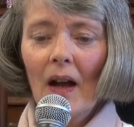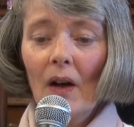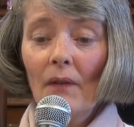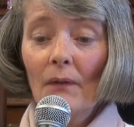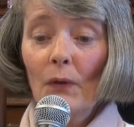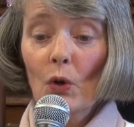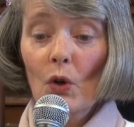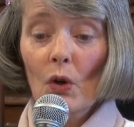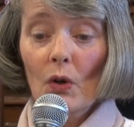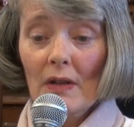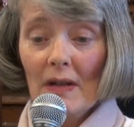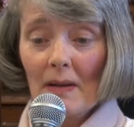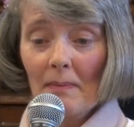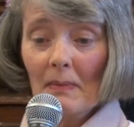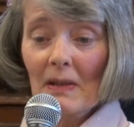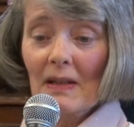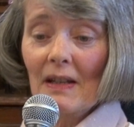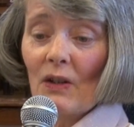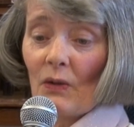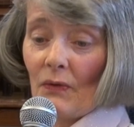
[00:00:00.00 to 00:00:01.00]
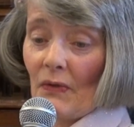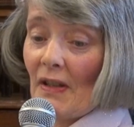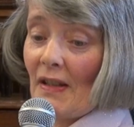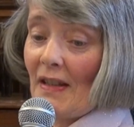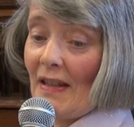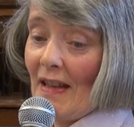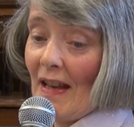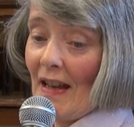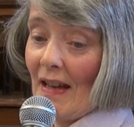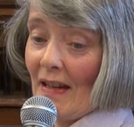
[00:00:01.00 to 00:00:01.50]
For God himself
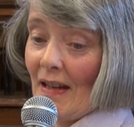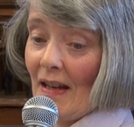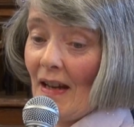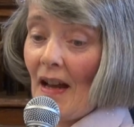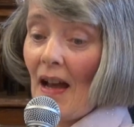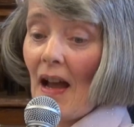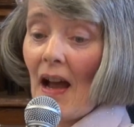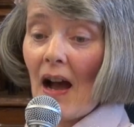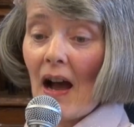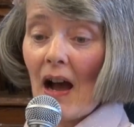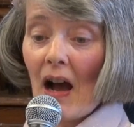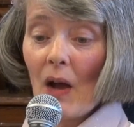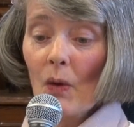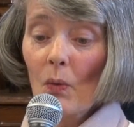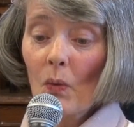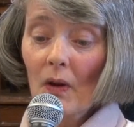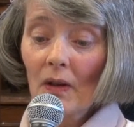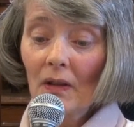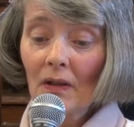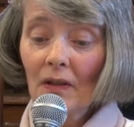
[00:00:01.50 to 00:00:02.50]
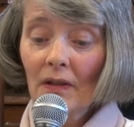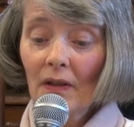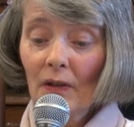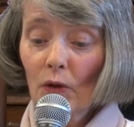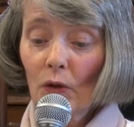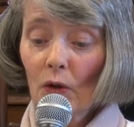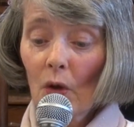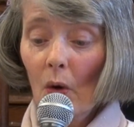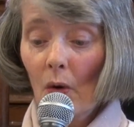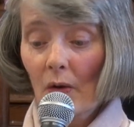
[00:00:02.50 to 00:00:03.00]
has said, I will
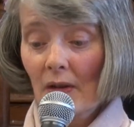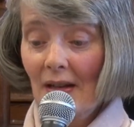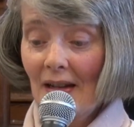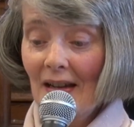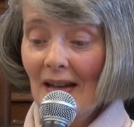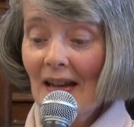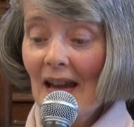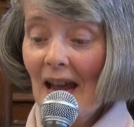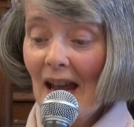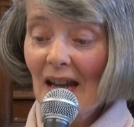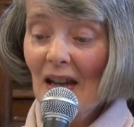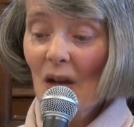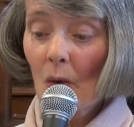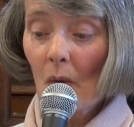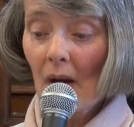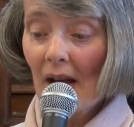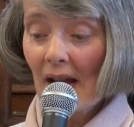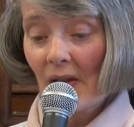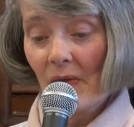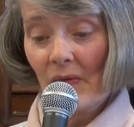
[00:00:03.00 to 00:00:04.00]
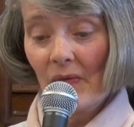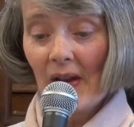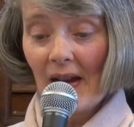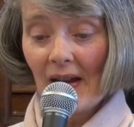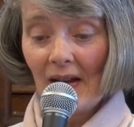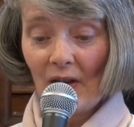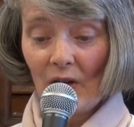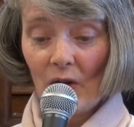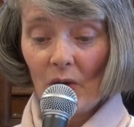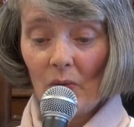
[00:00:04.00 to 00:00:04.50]
not in any way
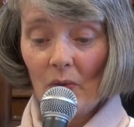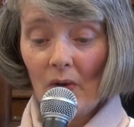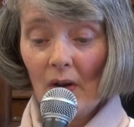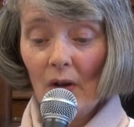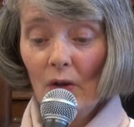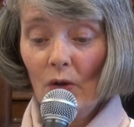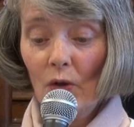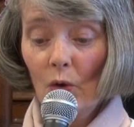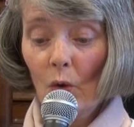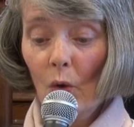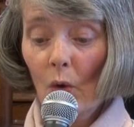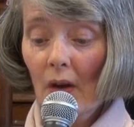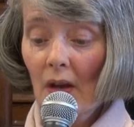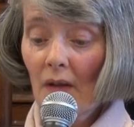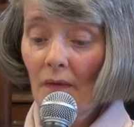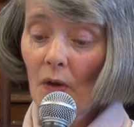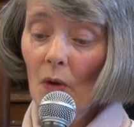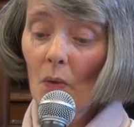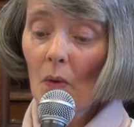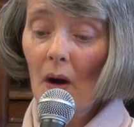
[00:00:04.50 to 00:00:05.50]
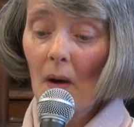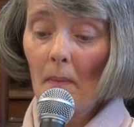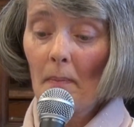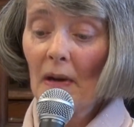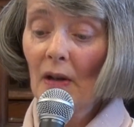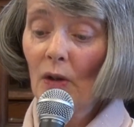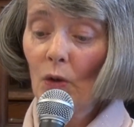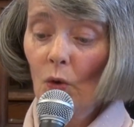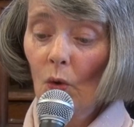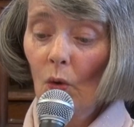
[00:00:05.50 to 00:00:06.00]
fail you, nor give you
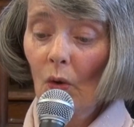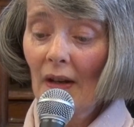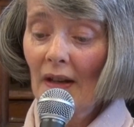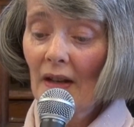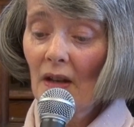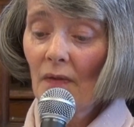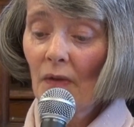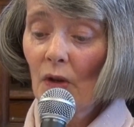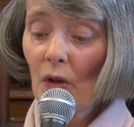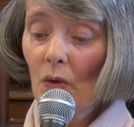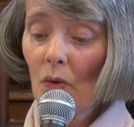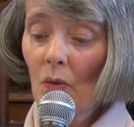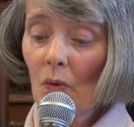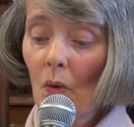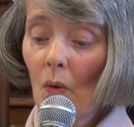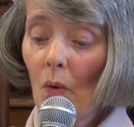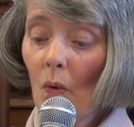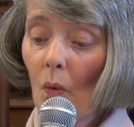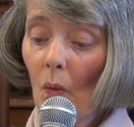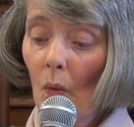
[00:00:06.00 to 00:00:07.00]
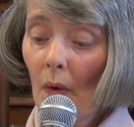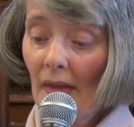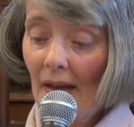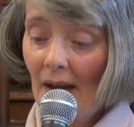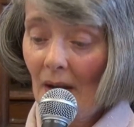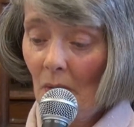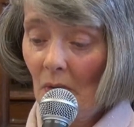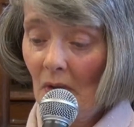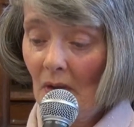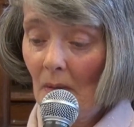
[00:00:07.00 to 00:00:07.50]
up, nor leave you
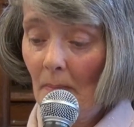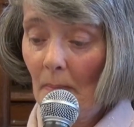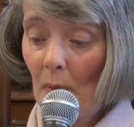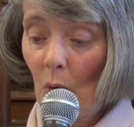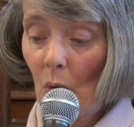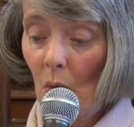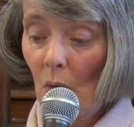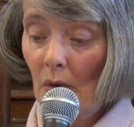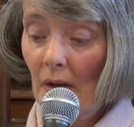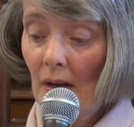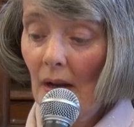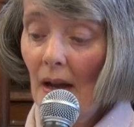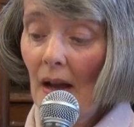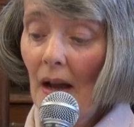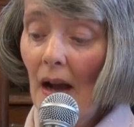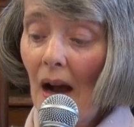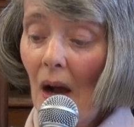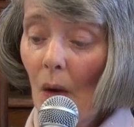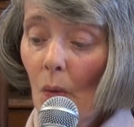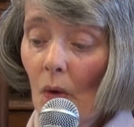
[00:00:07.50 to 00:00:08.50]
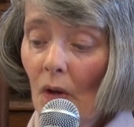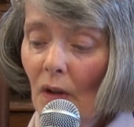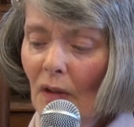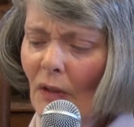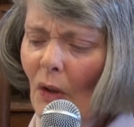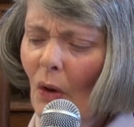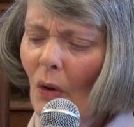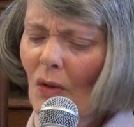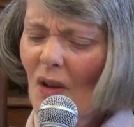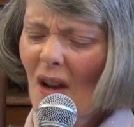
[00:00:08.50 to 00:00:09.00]
without support. I will
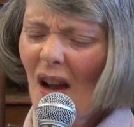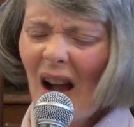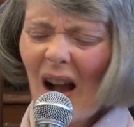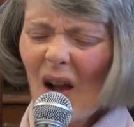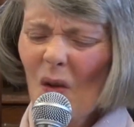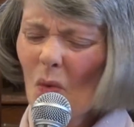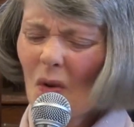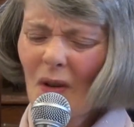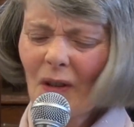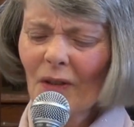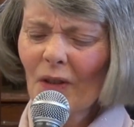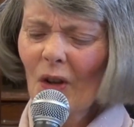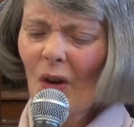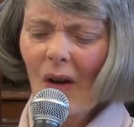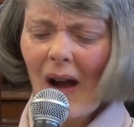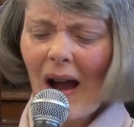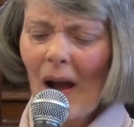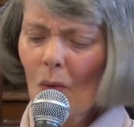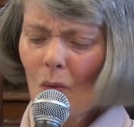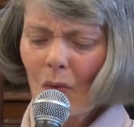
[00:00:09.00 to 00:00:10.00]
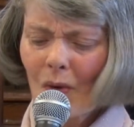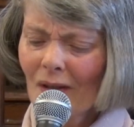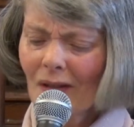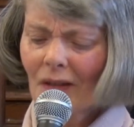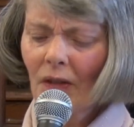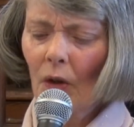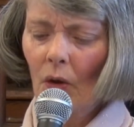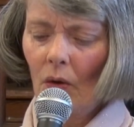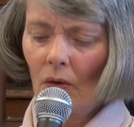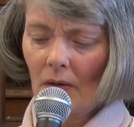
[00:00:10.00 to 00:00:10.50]
not, I will not, I
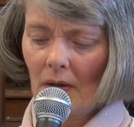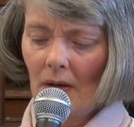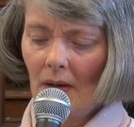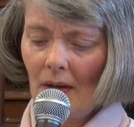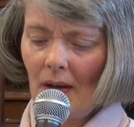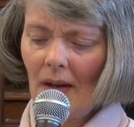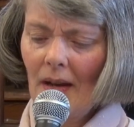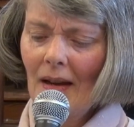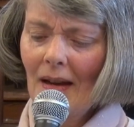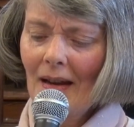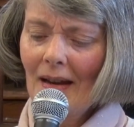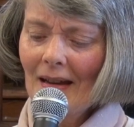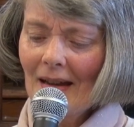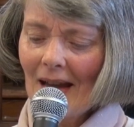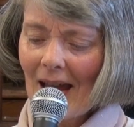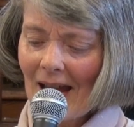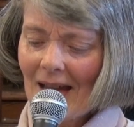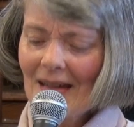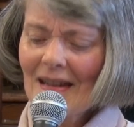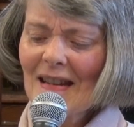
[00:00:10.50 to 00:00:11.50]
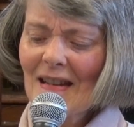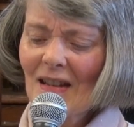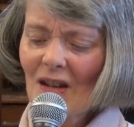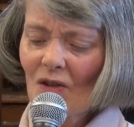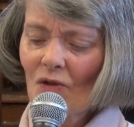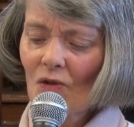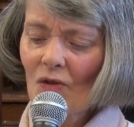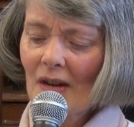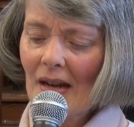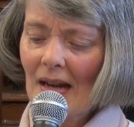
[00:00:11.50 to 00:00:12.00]
will not in any
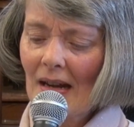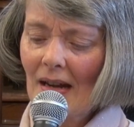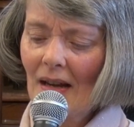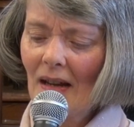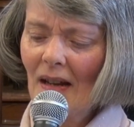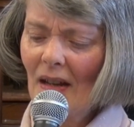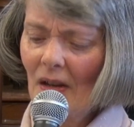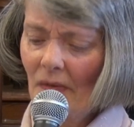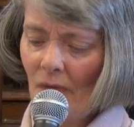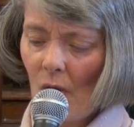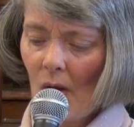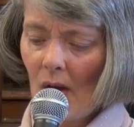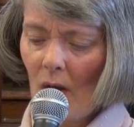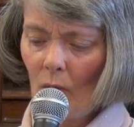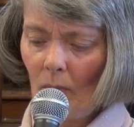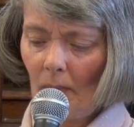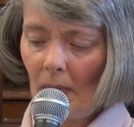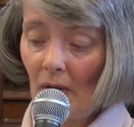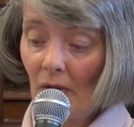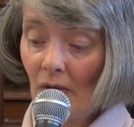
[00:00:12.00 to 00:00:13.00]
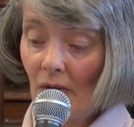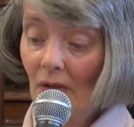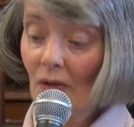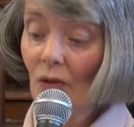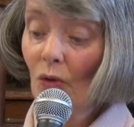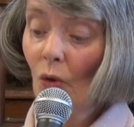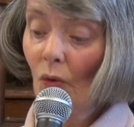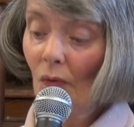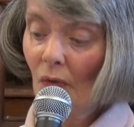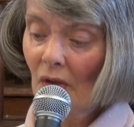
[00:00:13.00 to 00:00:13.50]
degree leave you helpless,
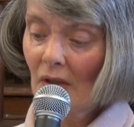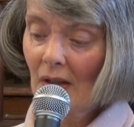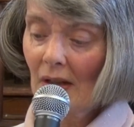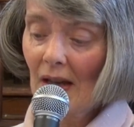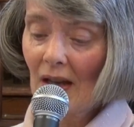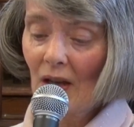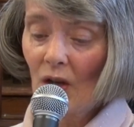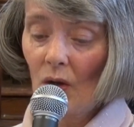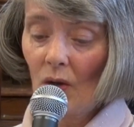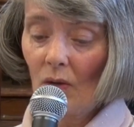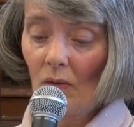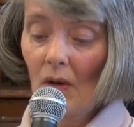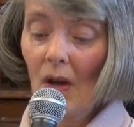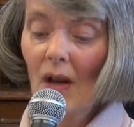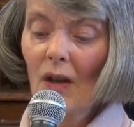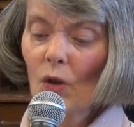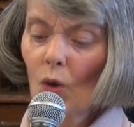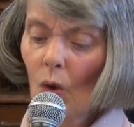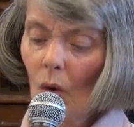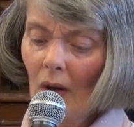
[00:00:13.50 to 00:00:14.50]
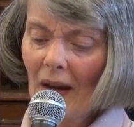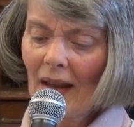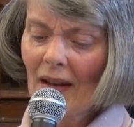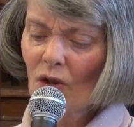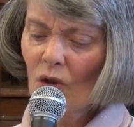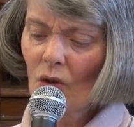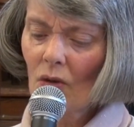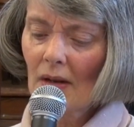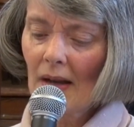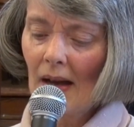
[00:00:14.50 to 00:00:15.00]
nor forsake you, nor
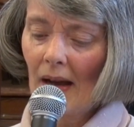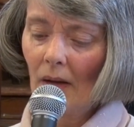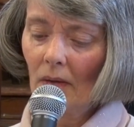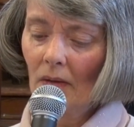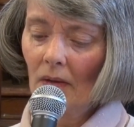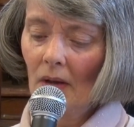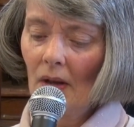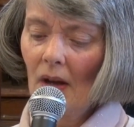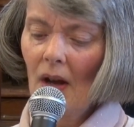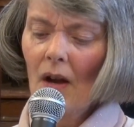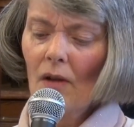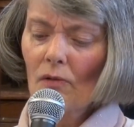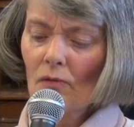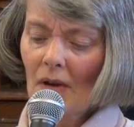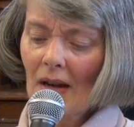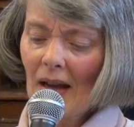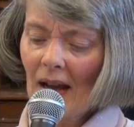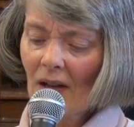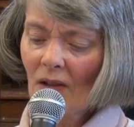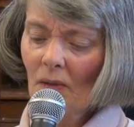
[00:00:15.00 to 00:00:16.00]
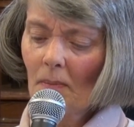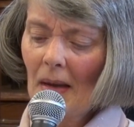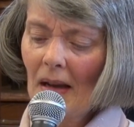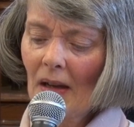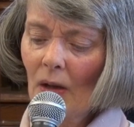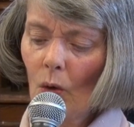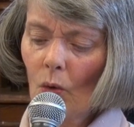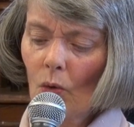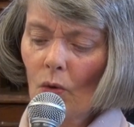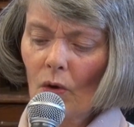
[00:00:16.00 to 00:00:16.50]
let you down. Relax my
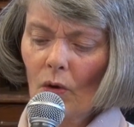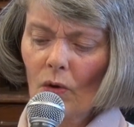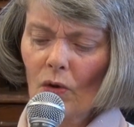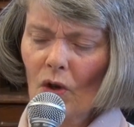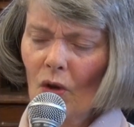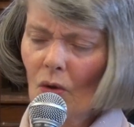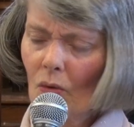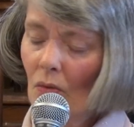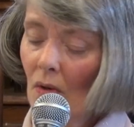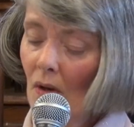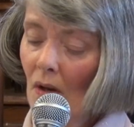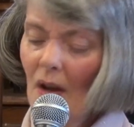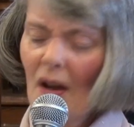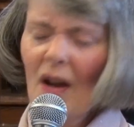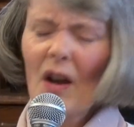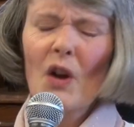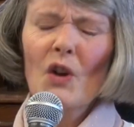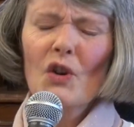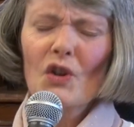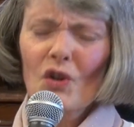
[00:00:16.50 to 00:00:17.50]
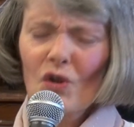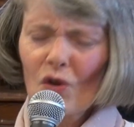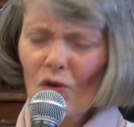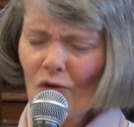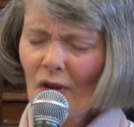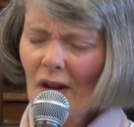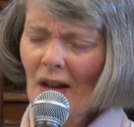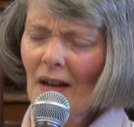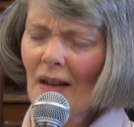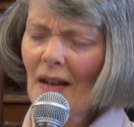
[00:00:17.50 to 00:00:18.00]
hold on you.
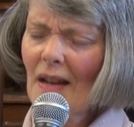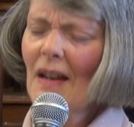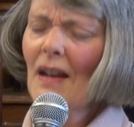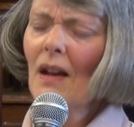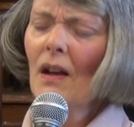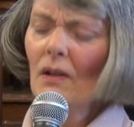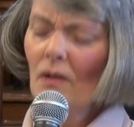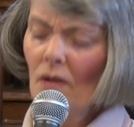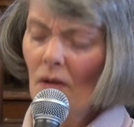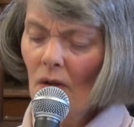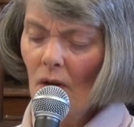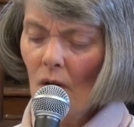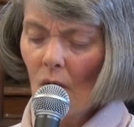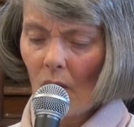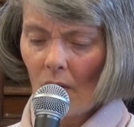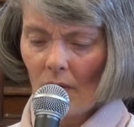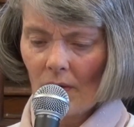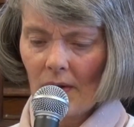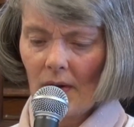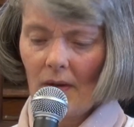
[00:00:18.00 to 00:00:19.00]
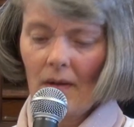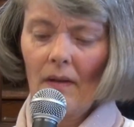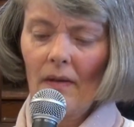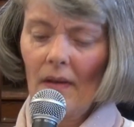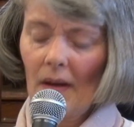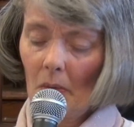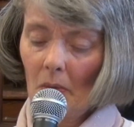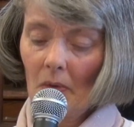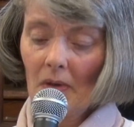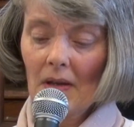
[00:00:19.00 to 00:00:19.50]
Assuredly not.
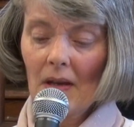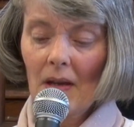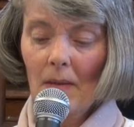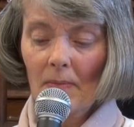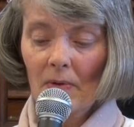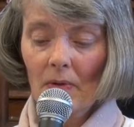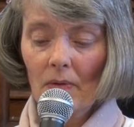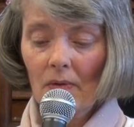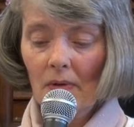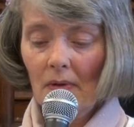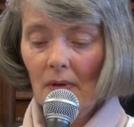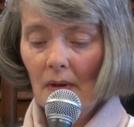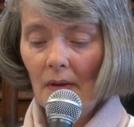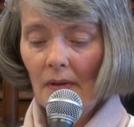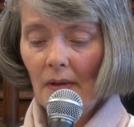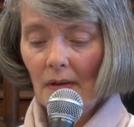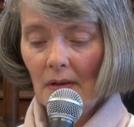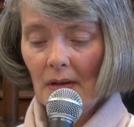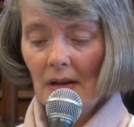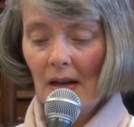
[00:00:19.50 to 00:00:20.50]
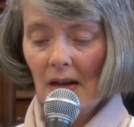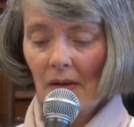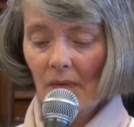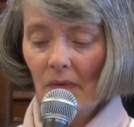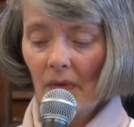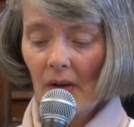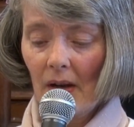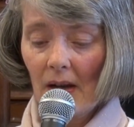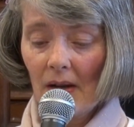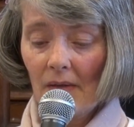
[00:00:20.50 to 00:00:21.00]
That was Hebrews
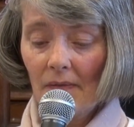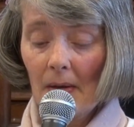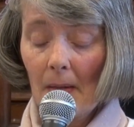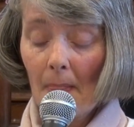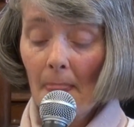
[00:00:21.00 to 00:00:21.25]
13:5.